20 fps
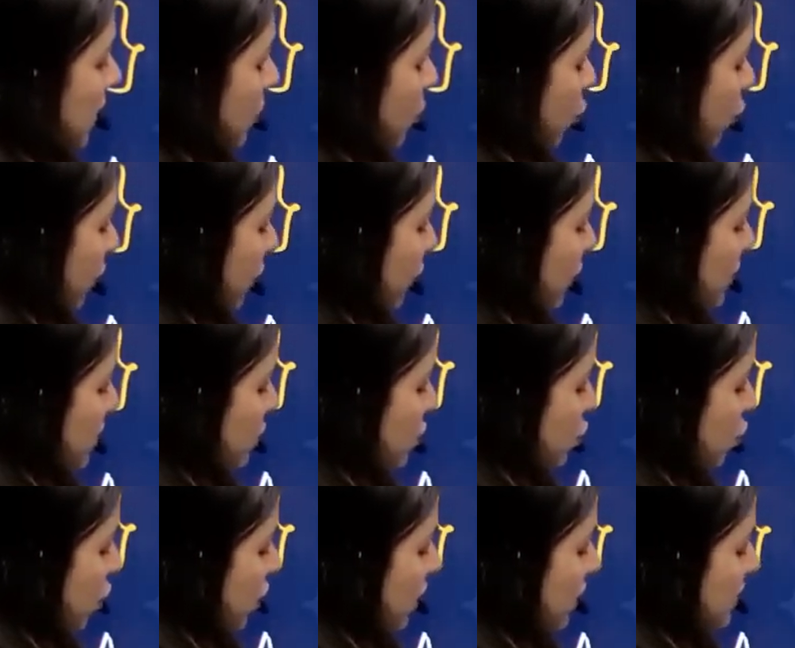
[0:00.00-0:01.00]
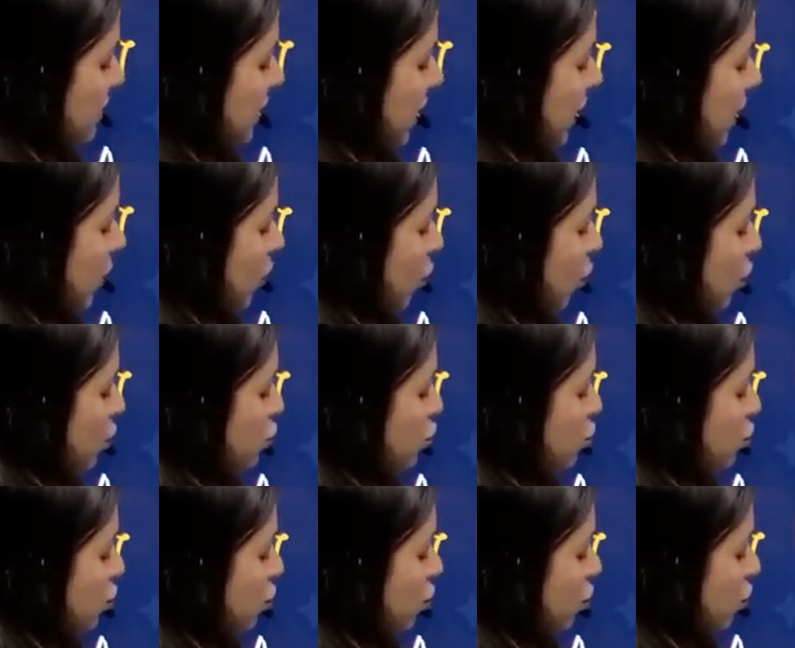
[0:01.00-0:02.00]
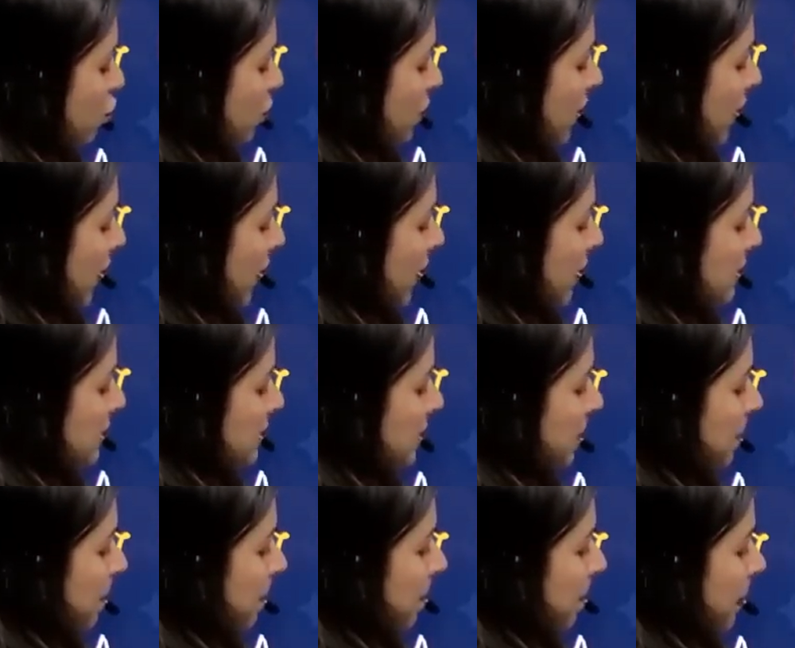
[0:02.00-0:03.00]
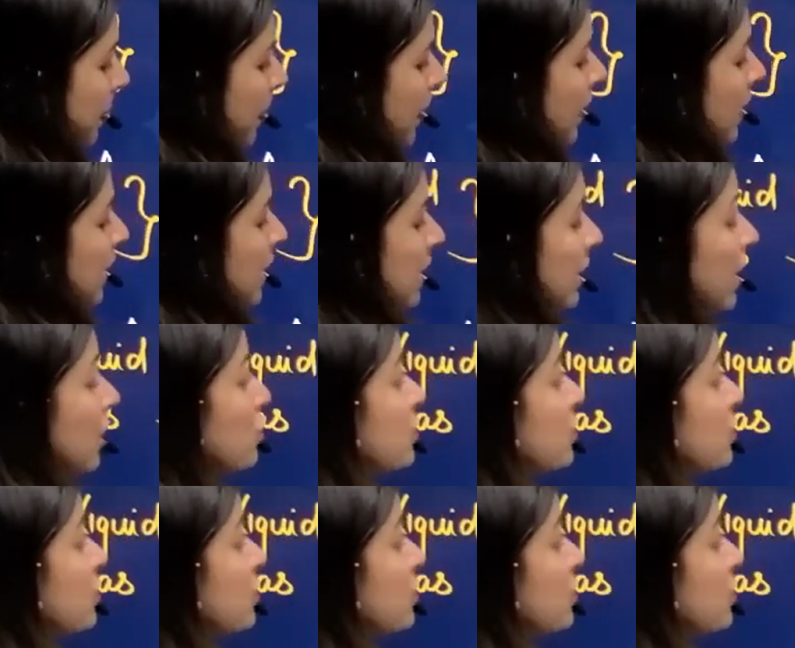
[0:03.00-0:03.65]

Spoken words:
amorphous solids are also known as, now